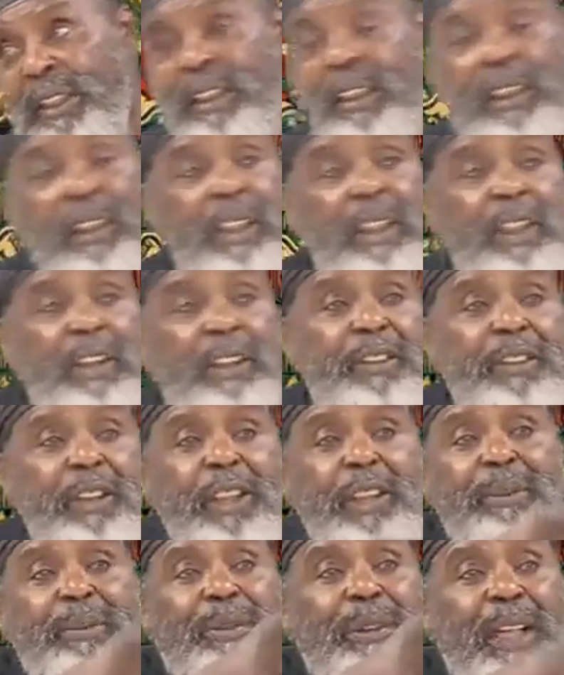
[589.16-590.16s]
He
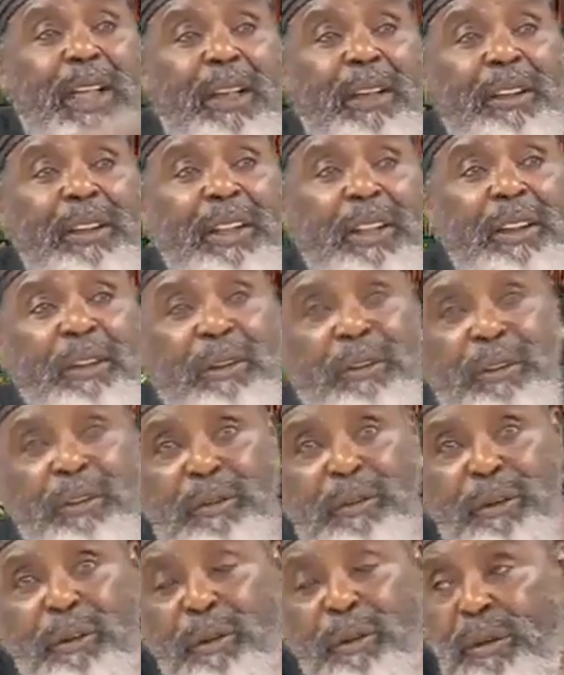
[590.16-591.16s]
sleeps down there on the
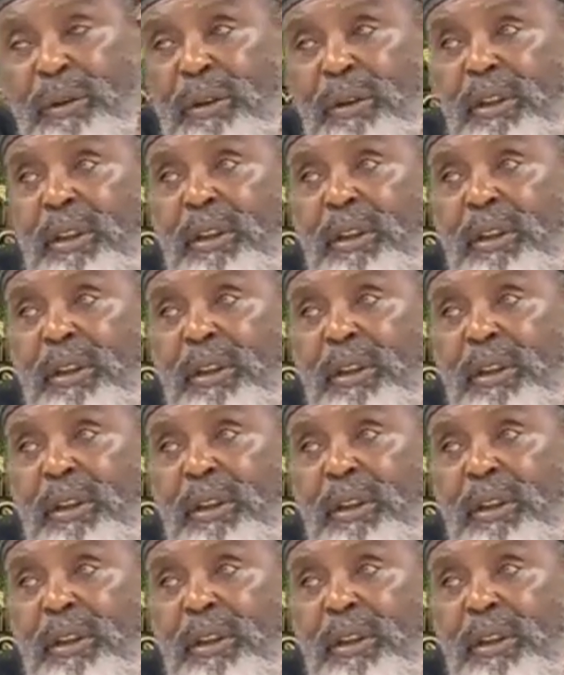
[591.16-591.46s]
floor.